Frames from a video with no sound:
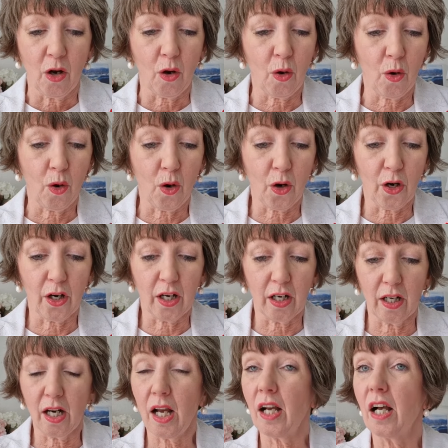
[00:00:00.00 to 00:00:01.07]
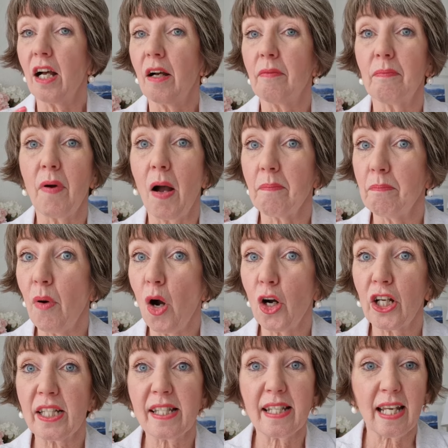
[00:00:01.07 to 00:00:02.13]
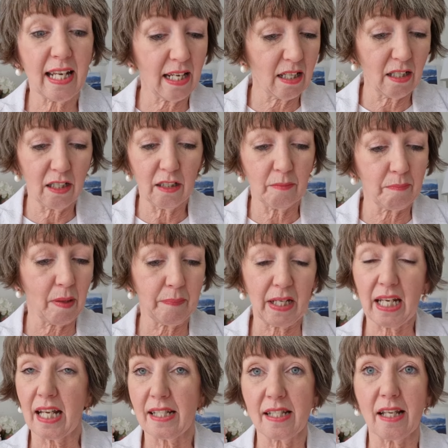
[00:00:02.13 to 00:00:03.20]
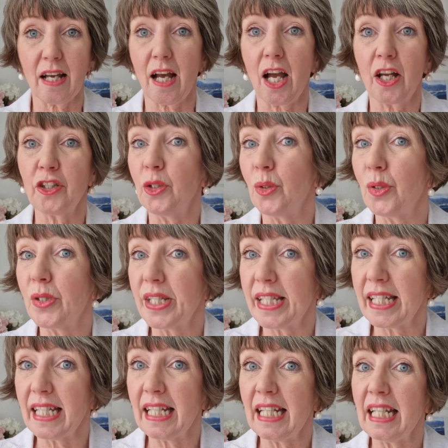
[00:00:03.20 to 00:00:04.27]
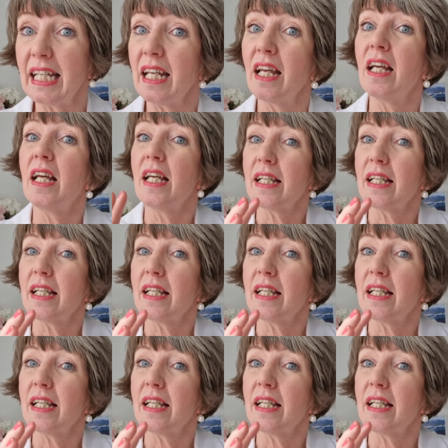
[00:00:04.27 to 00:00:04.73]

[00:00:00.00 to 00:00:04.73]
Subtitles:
Or a mocktail, maybe it's a new tea,